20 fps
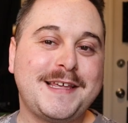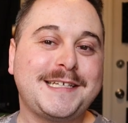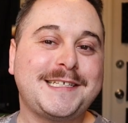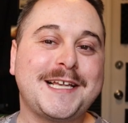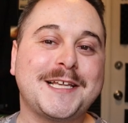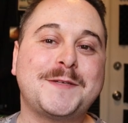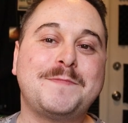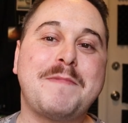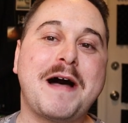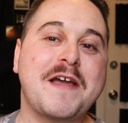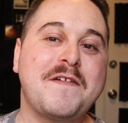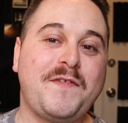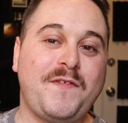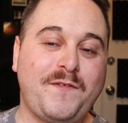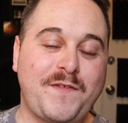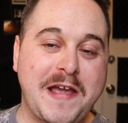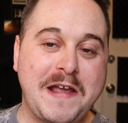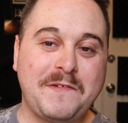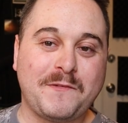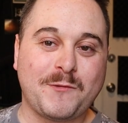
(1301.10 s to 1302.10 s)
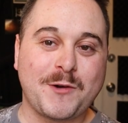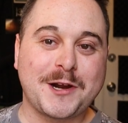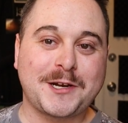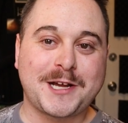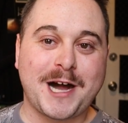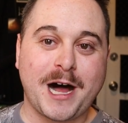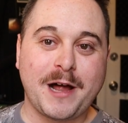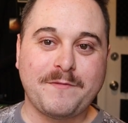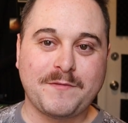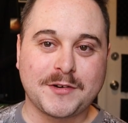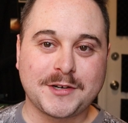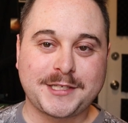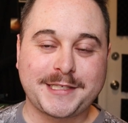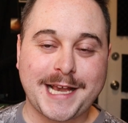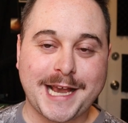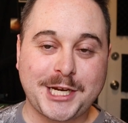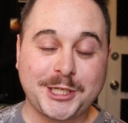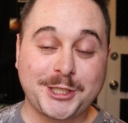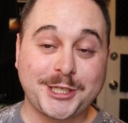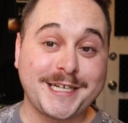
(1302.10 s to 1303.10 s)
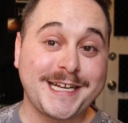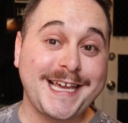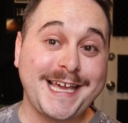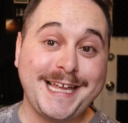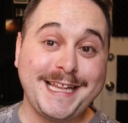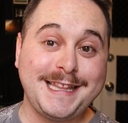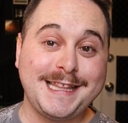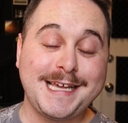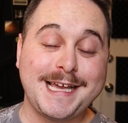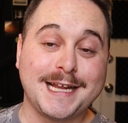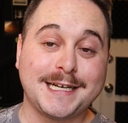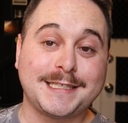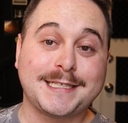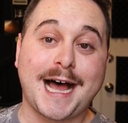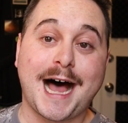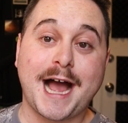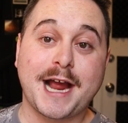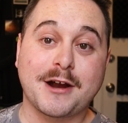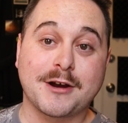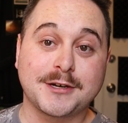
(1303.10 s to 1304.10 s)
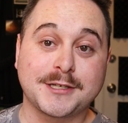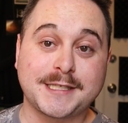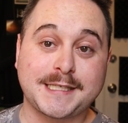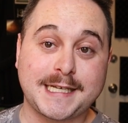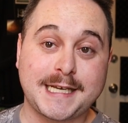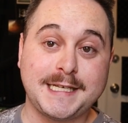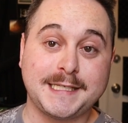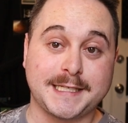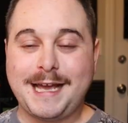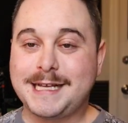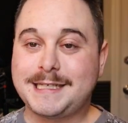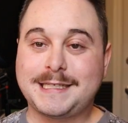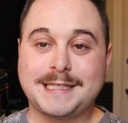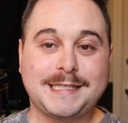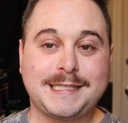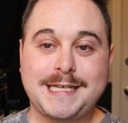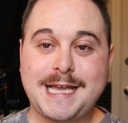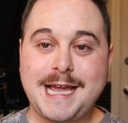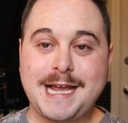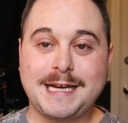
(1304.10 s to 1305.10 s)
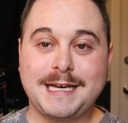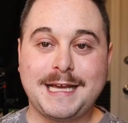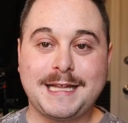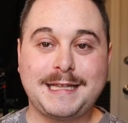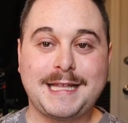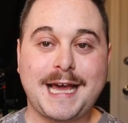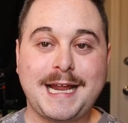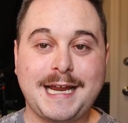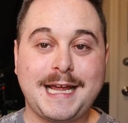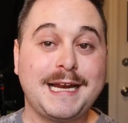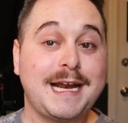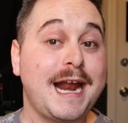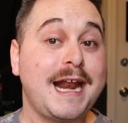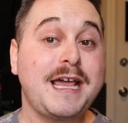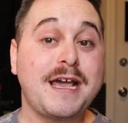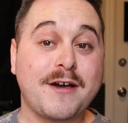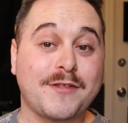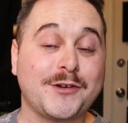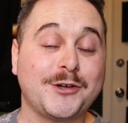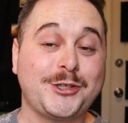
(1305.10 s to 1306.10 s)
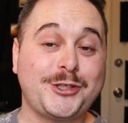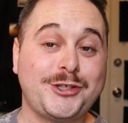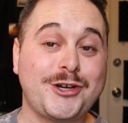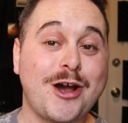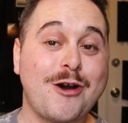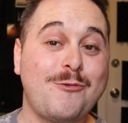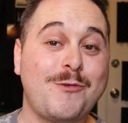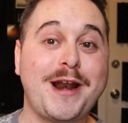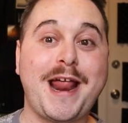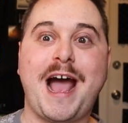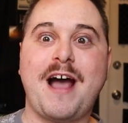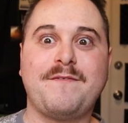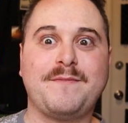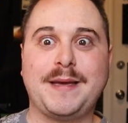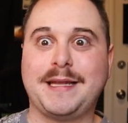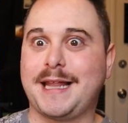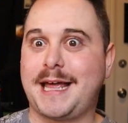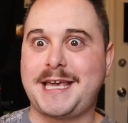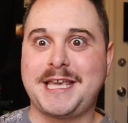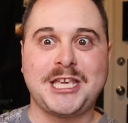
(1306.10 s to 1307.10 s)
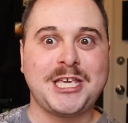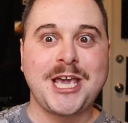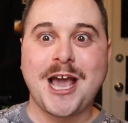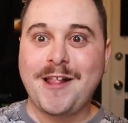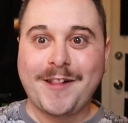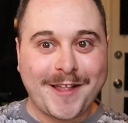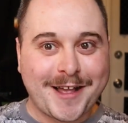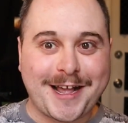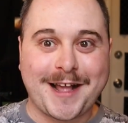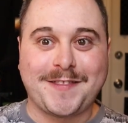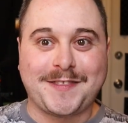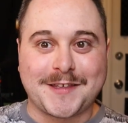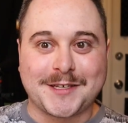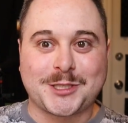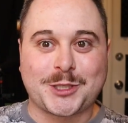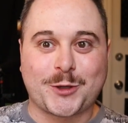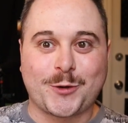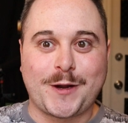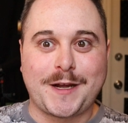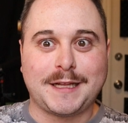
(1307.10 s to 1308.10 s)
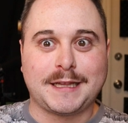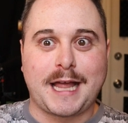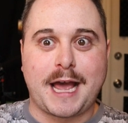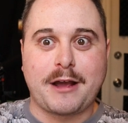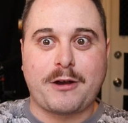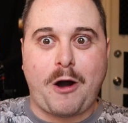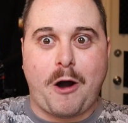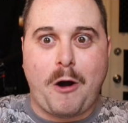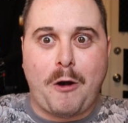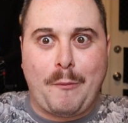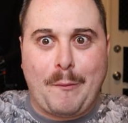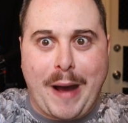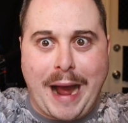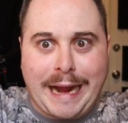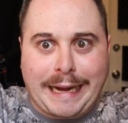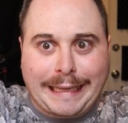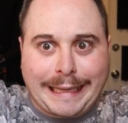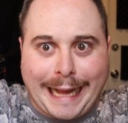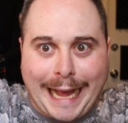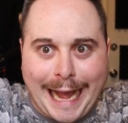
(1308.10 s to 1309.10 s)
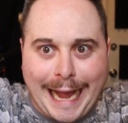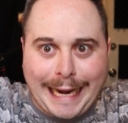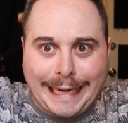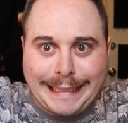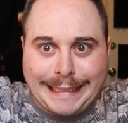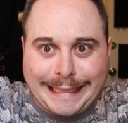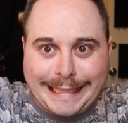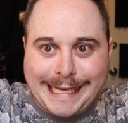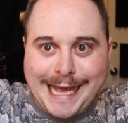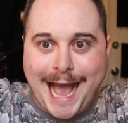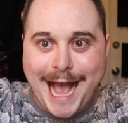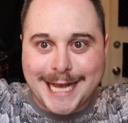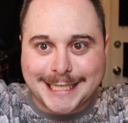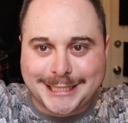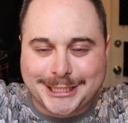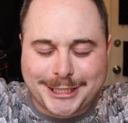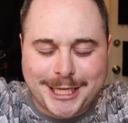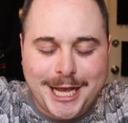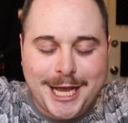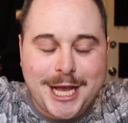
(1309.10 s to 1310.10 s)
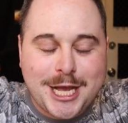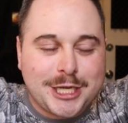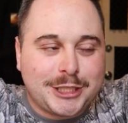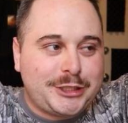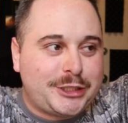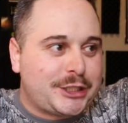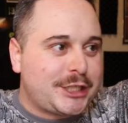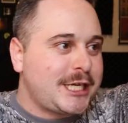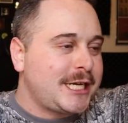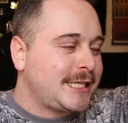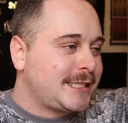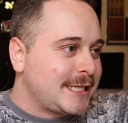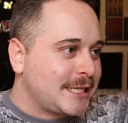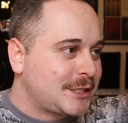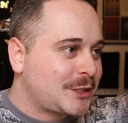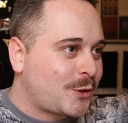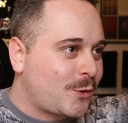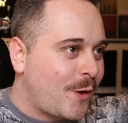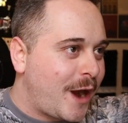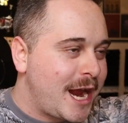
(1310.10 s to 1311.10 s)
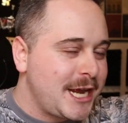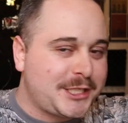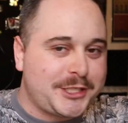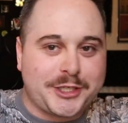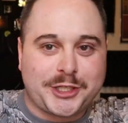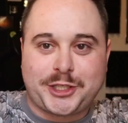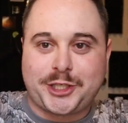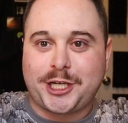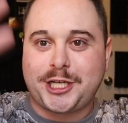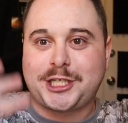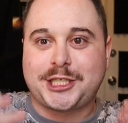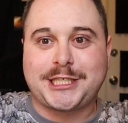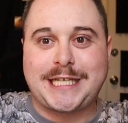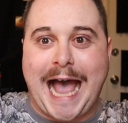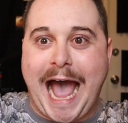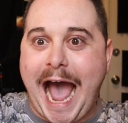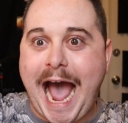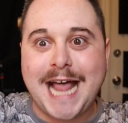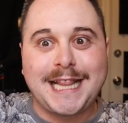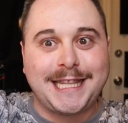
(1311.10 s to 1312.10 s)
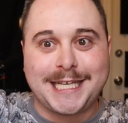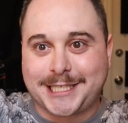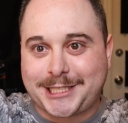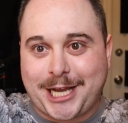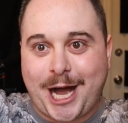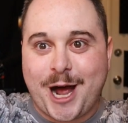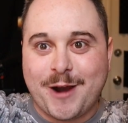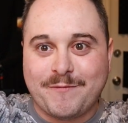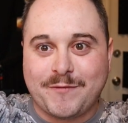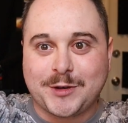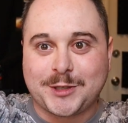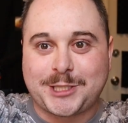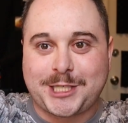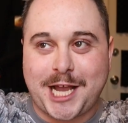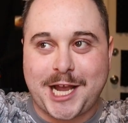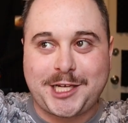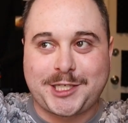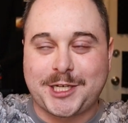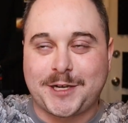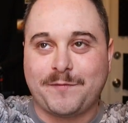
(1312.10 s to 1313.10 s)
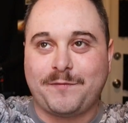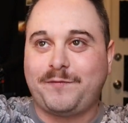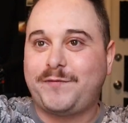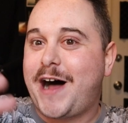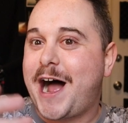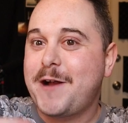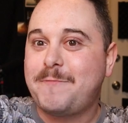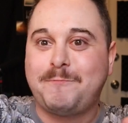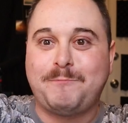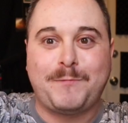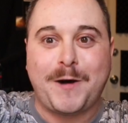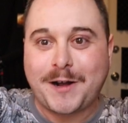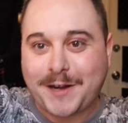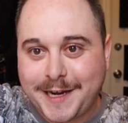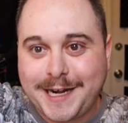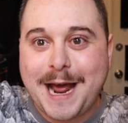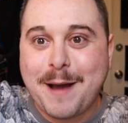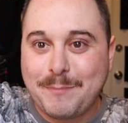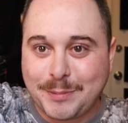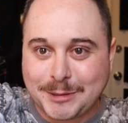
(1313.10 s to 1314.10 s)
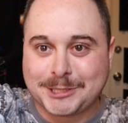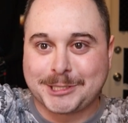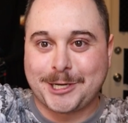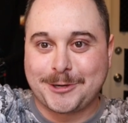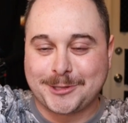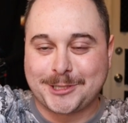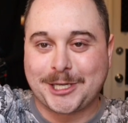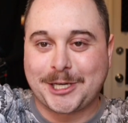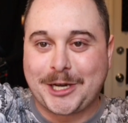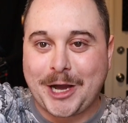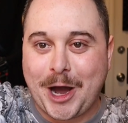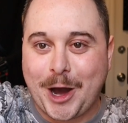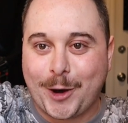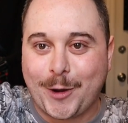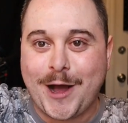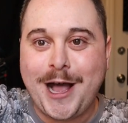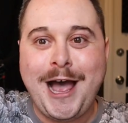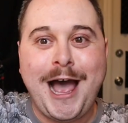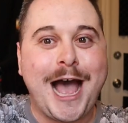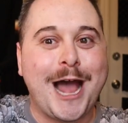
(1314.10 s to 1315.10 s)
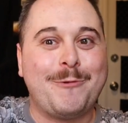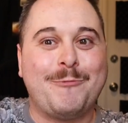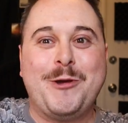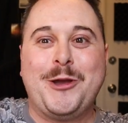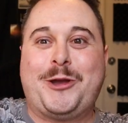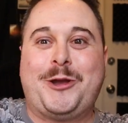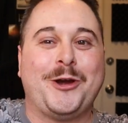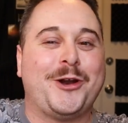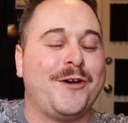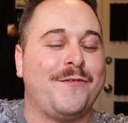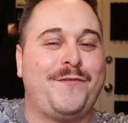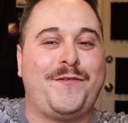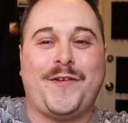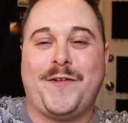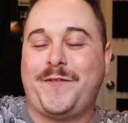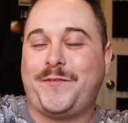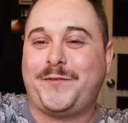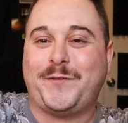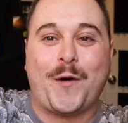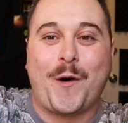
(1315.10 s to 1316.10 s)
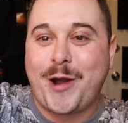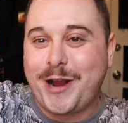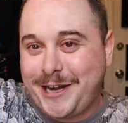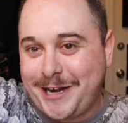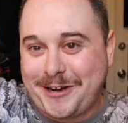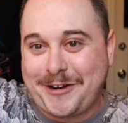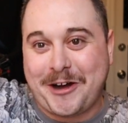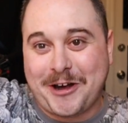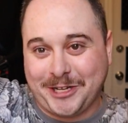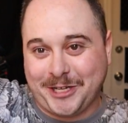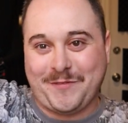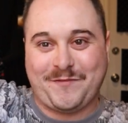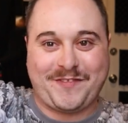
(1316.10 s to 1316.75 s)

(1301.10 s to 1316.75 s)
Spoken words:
This is my favorite conversation in the entire season. It's a scene that in any other show would have me like yelling at the screen like, oh my god, yes, Jesus Christ, you should have just had this conversation 5 fucking episodes ago and we could have avoided all